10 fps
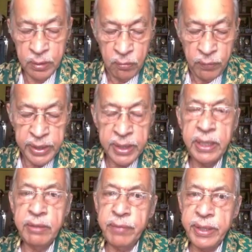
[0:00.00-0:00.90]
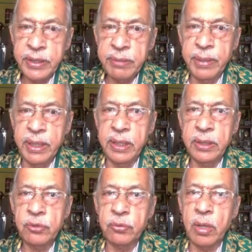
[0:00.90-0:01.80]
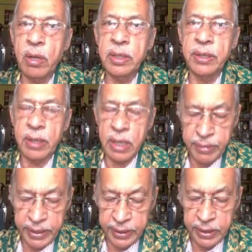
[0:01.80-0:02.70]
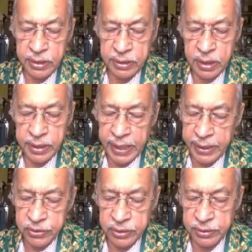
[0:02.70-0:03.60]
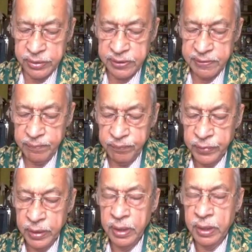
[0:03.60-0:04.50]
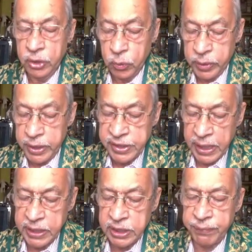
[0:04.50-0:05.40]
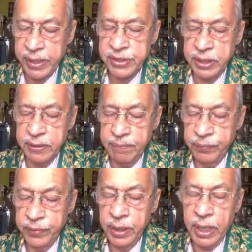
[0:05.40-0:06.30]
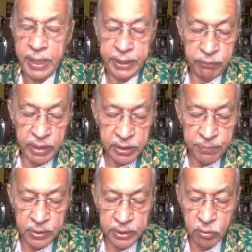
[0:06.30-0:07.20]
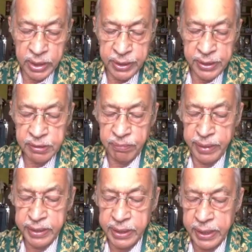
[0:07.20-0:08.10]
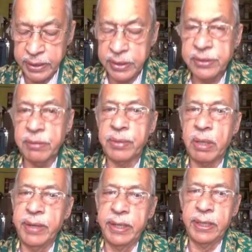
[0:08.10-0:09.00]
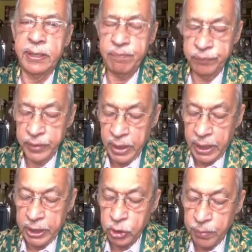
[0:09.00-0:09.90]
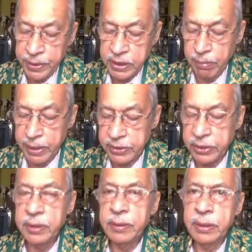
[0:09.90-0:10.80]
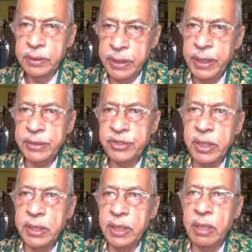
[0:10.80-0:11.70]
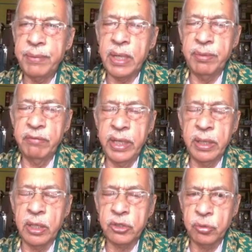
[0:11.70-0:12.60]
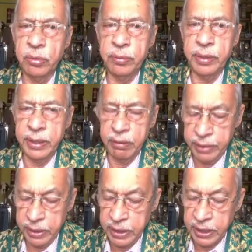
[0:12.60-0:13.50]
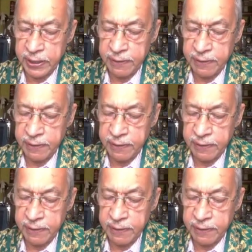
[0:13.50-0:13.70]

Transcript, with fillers: when he invited me to talk on Ramayana characters. To his satisfaction, I dwelt upon the qualities of main characters of Ramayana at Tirupati Mutt. They stay there for a week or so in every year